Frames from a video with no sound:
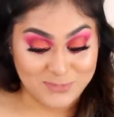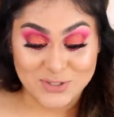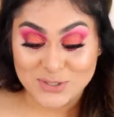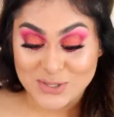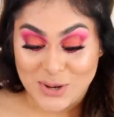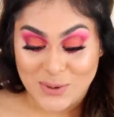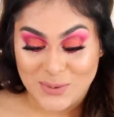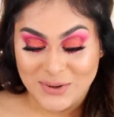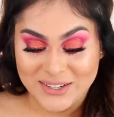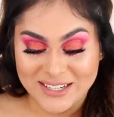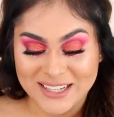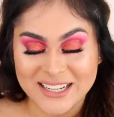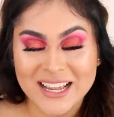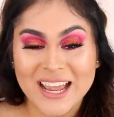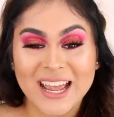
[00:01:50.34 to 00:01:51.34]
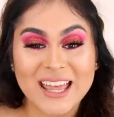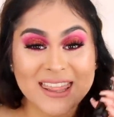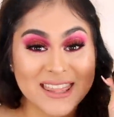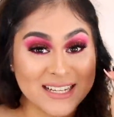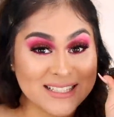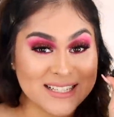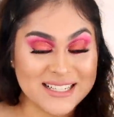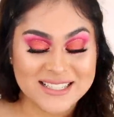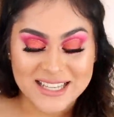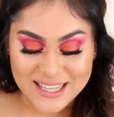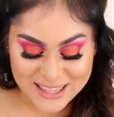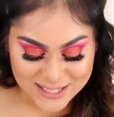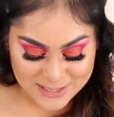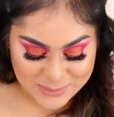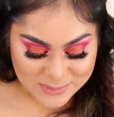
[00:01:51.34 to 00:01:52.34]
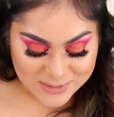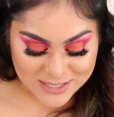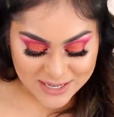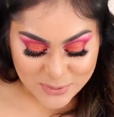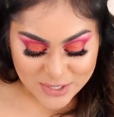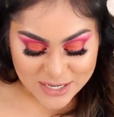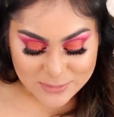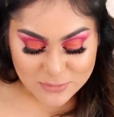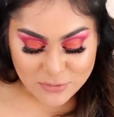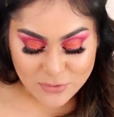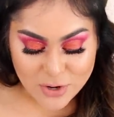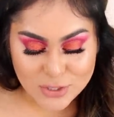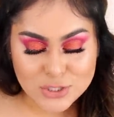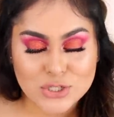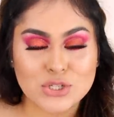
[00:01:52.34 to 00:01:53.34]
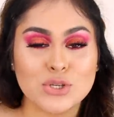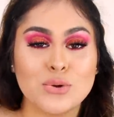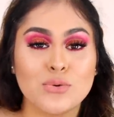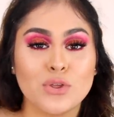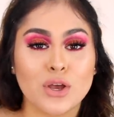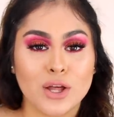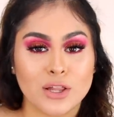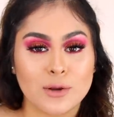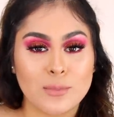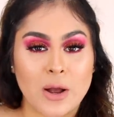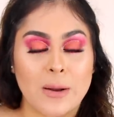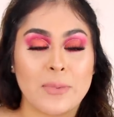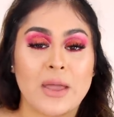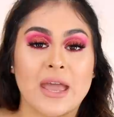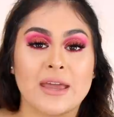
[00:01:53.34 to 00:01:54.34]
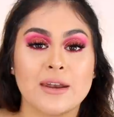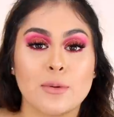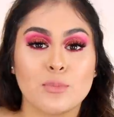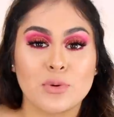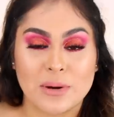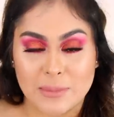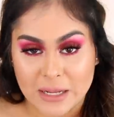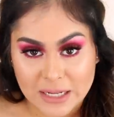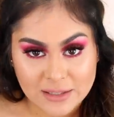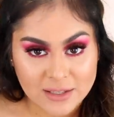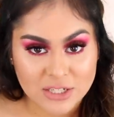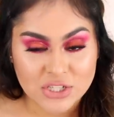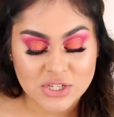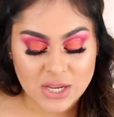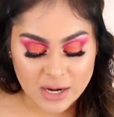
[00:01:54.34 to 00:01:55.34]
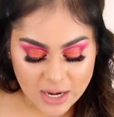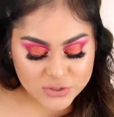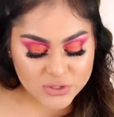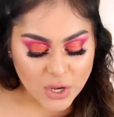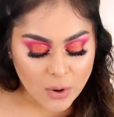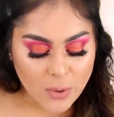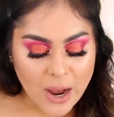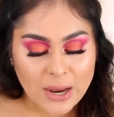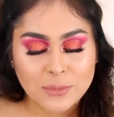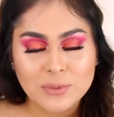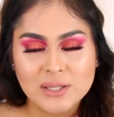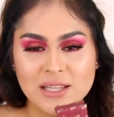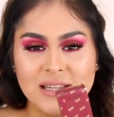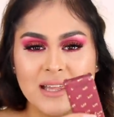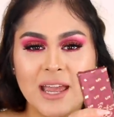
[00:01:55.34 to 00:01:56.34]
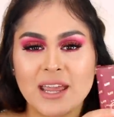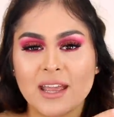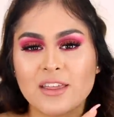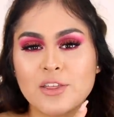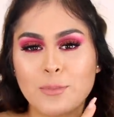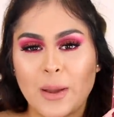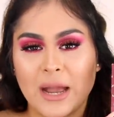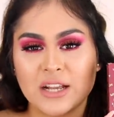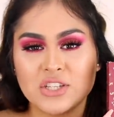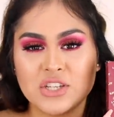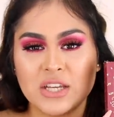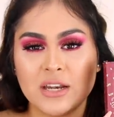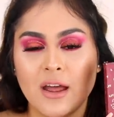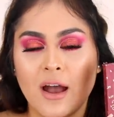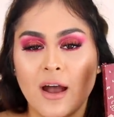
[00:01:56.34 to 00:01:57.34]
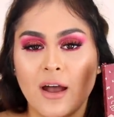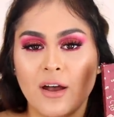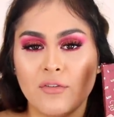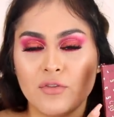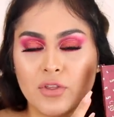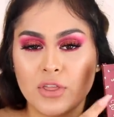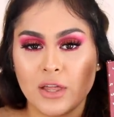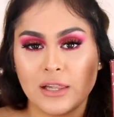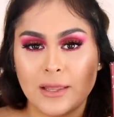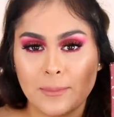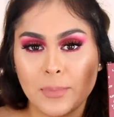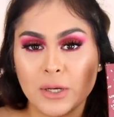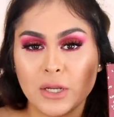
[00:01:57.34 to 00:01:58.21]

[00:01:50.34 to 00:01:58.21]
So this is the lipstick. We're gonna move on to the ColourPop and Bretman collection. So I really like the packaging of the lip